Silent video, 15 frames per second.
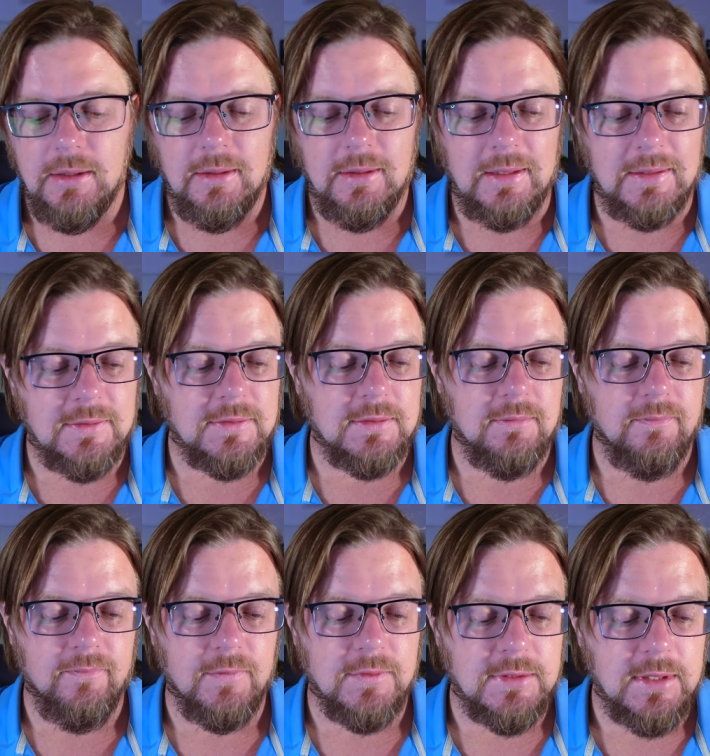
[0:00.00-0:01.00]
That
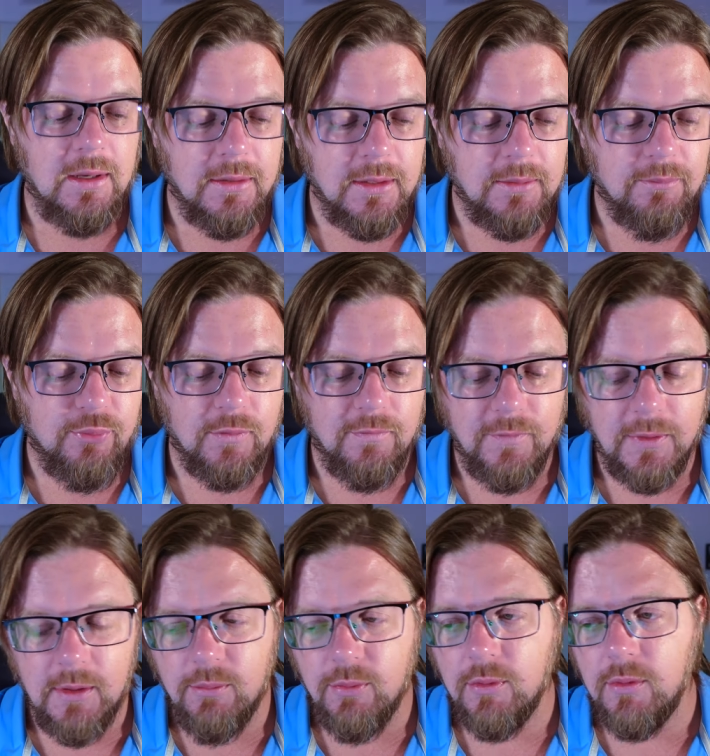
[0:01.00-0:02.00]
sounded
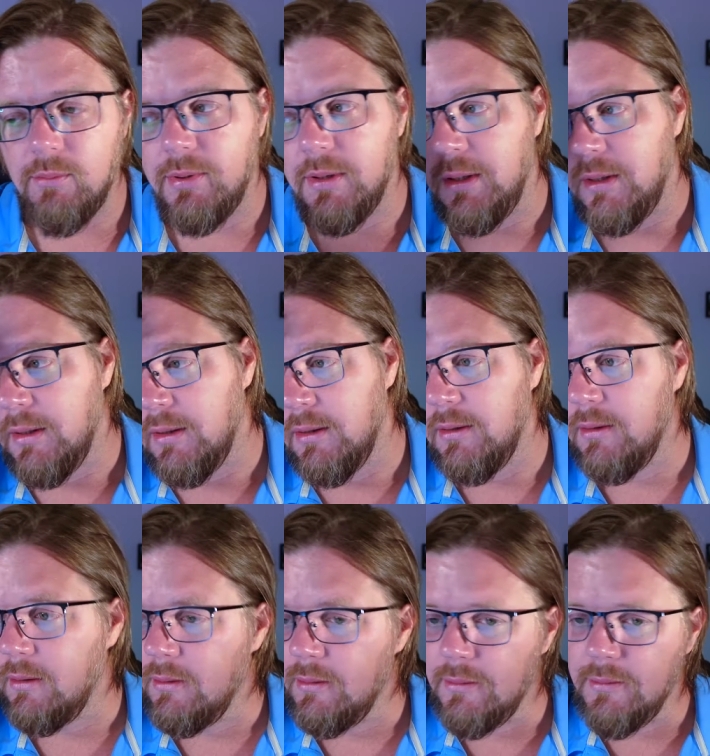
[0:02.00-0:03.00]
preventable, but
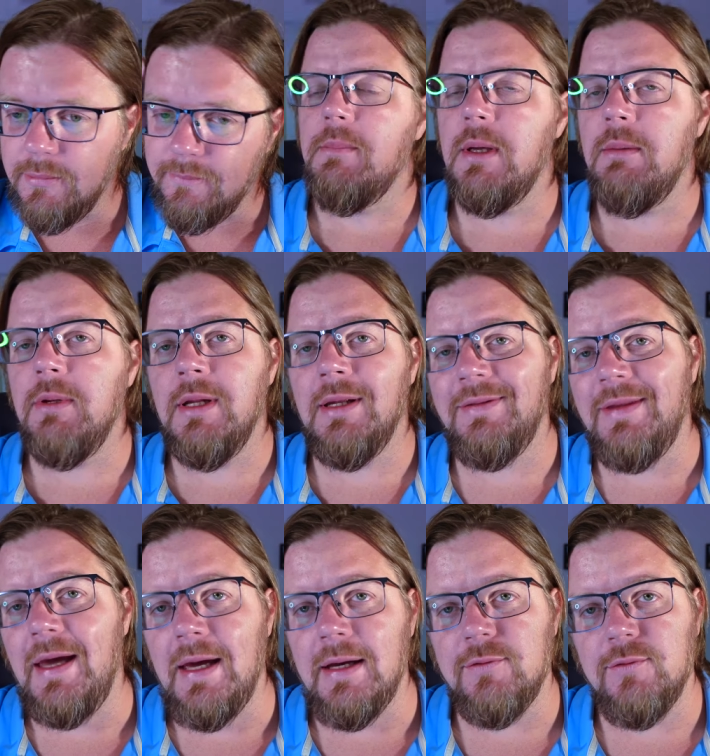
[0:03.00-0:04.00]
maybe not the
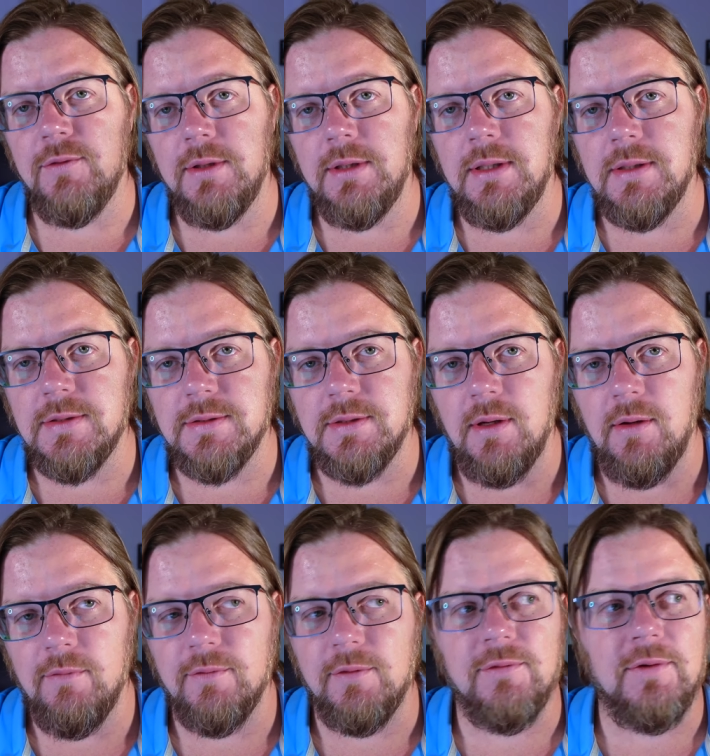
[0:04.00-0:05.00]
accident
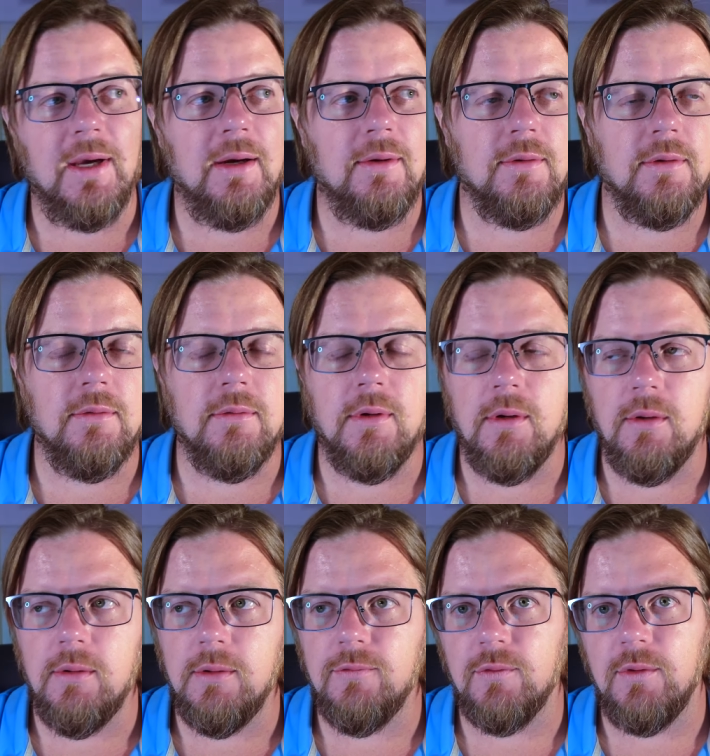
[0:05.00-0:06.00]
itself, because how do you
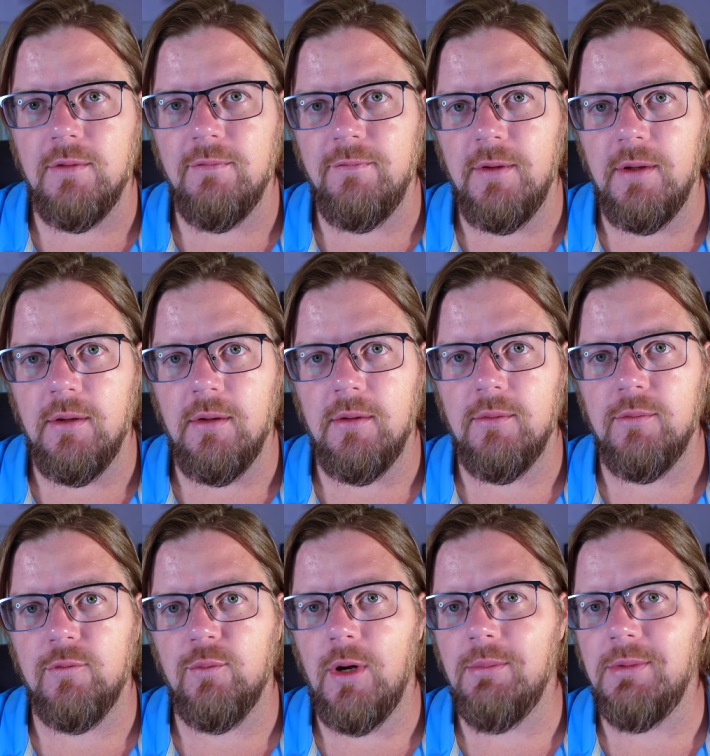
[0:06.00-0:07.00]
know it's going to fail? It
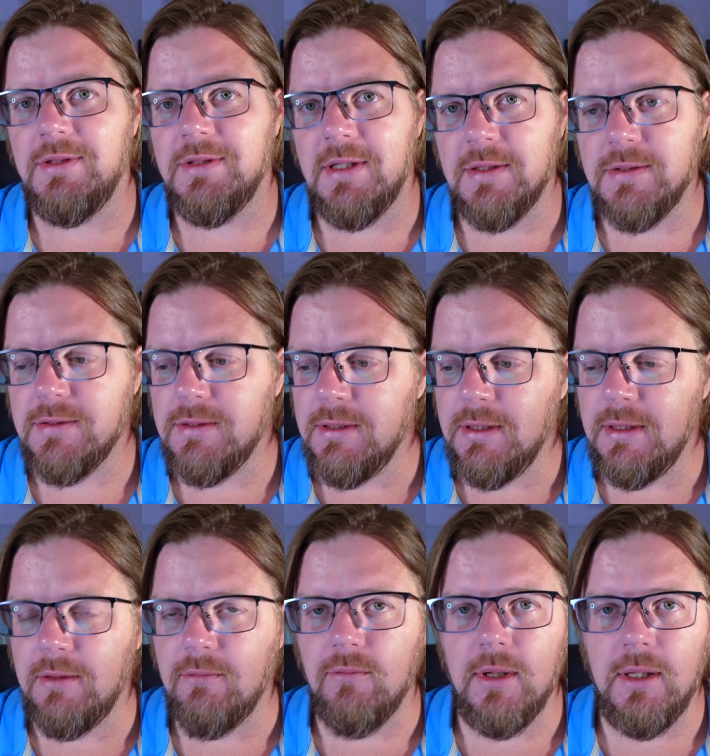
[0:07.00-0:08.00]
was probably tested
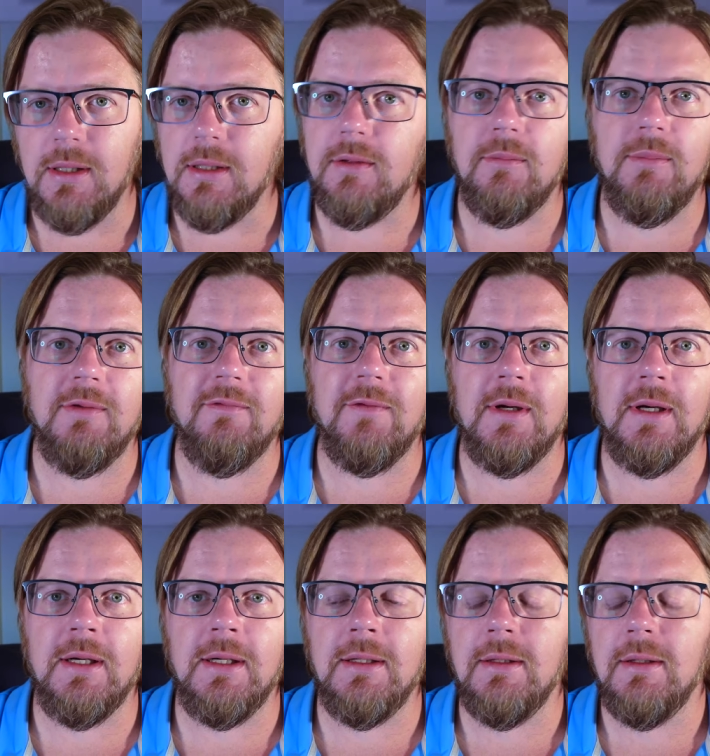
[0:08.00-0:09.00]
and rated to be
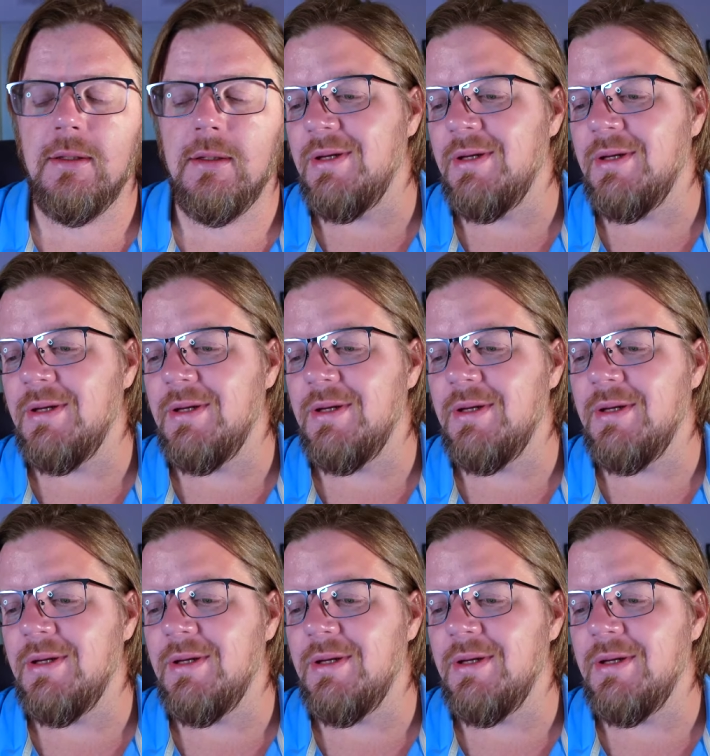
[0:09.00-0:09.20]
fine.